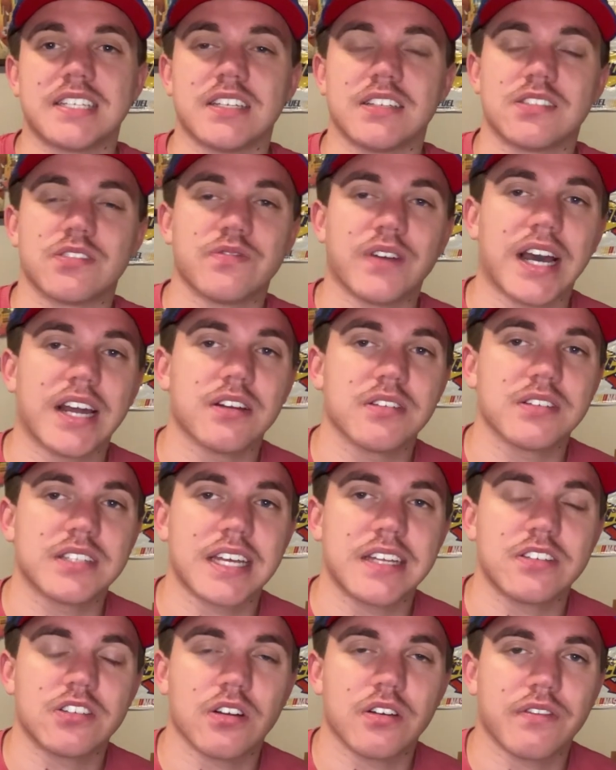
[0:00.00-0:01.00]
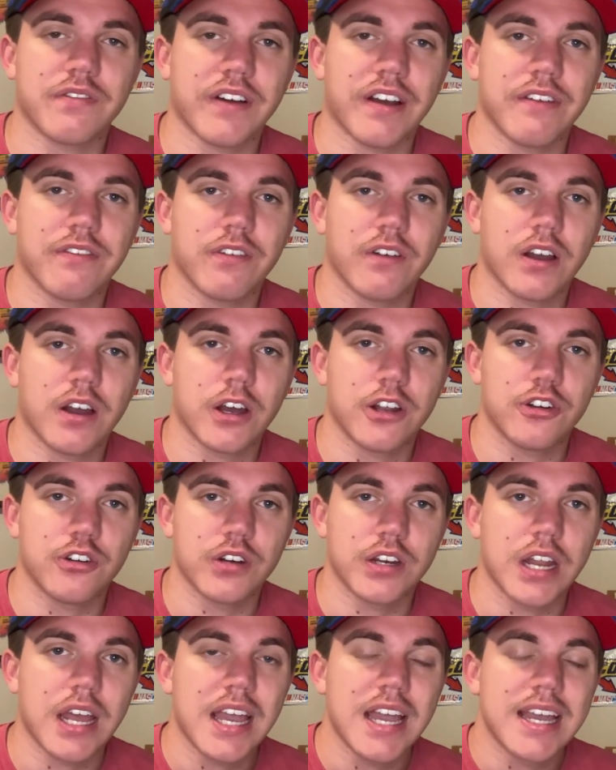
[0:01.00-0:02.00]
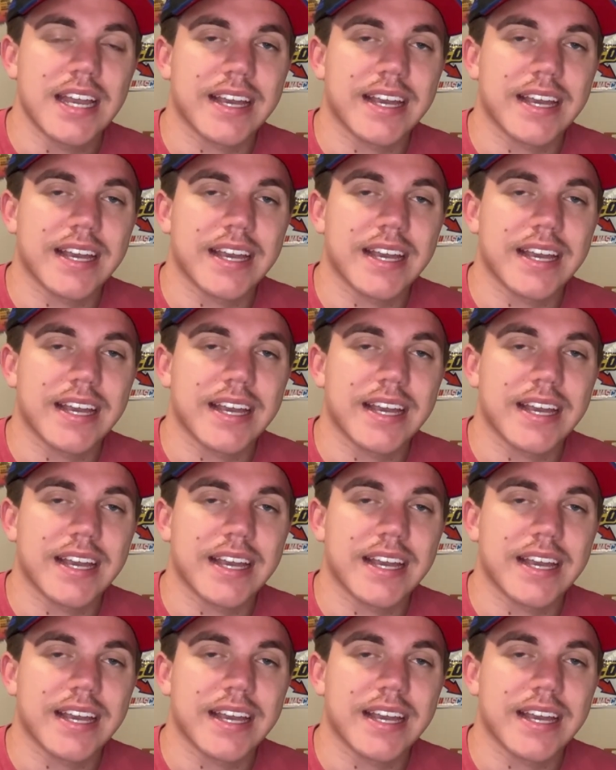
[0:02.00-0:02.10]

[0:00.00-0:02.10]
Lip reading: in his final Daytona 500.